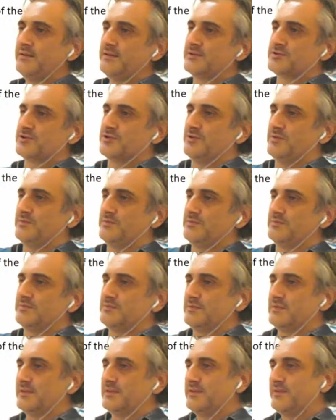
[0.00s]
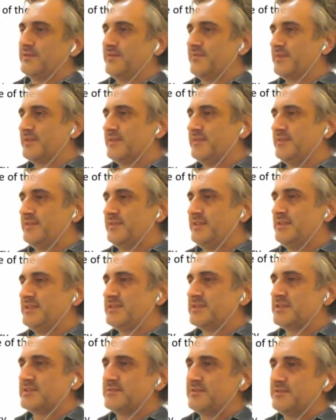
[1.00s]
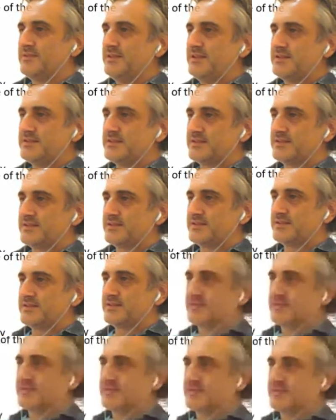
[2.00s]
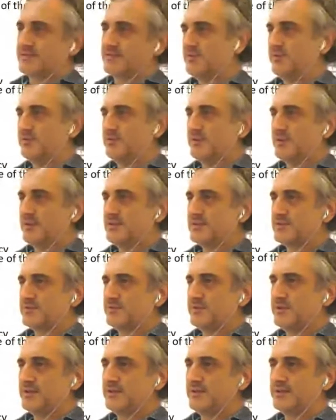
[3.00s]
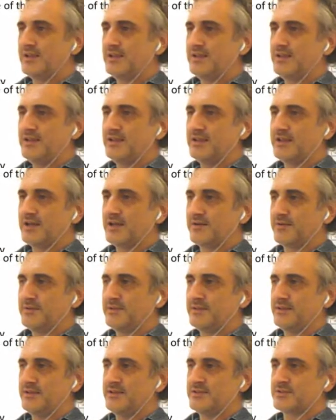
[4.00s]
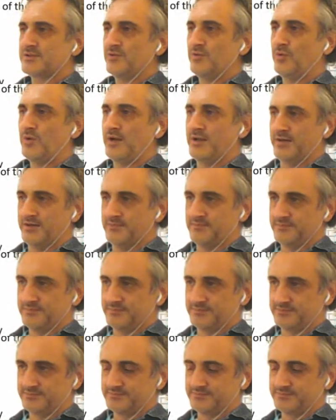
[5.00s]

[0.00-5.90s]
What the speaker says: So this what we look is when the gaining current is 1.